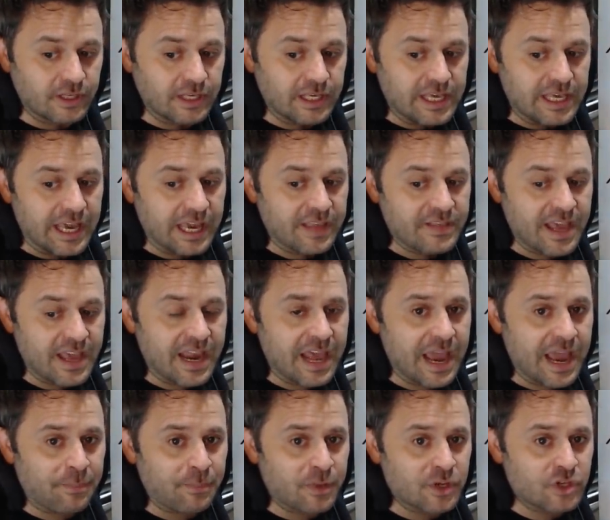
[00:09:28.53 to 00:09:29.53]
And that
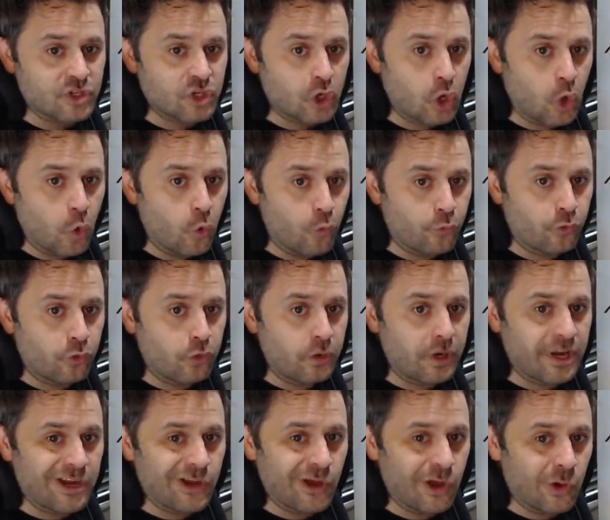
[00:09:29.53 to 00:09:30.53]
happens over
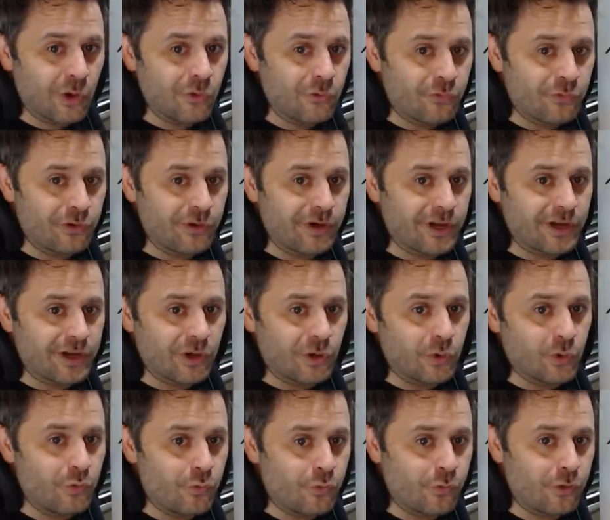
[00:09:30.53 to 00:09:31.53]
and over and
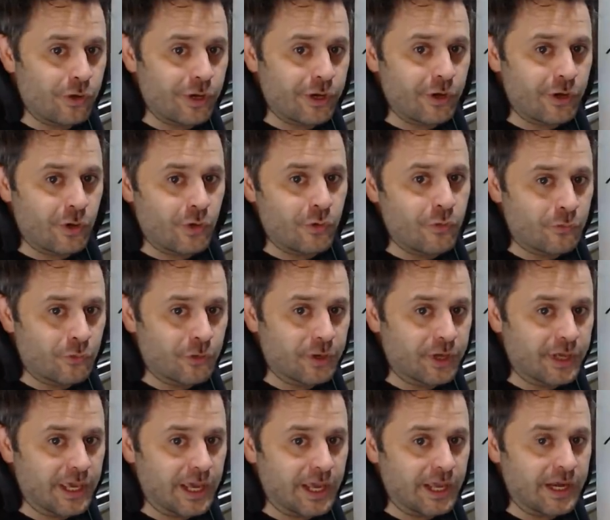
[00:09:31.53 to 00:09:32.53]
over and over
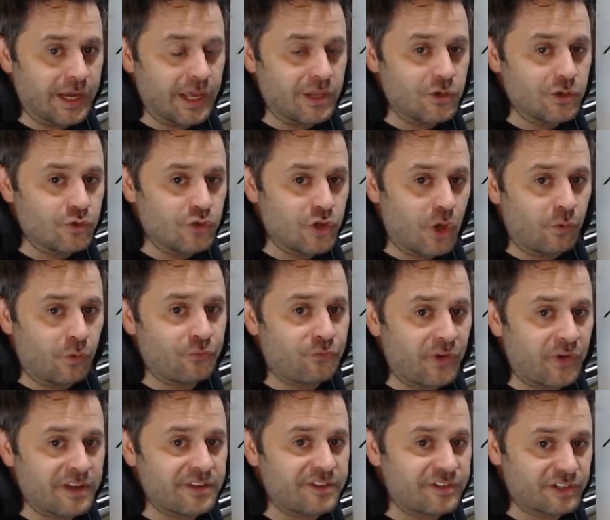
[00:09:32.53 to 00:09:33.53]
again, and you don't
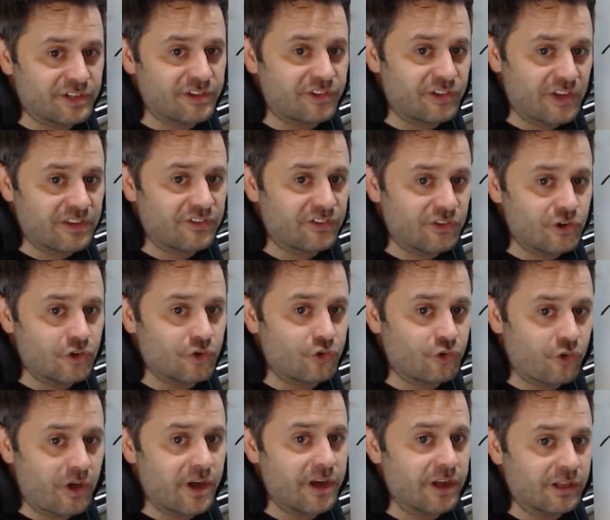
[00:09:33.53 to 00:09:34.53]
find success in your
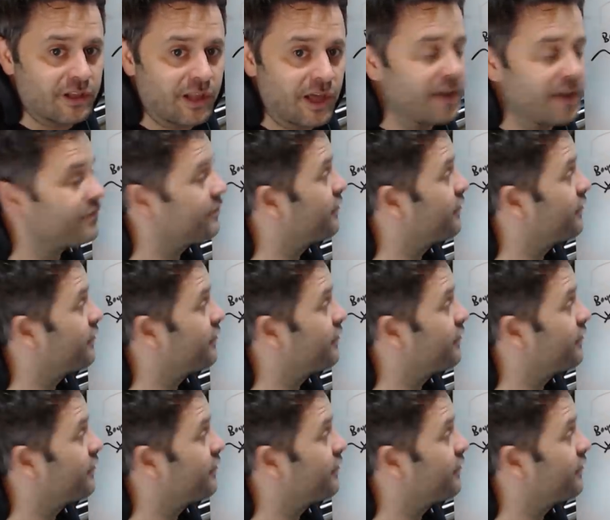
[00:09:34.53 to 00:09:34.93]
trading life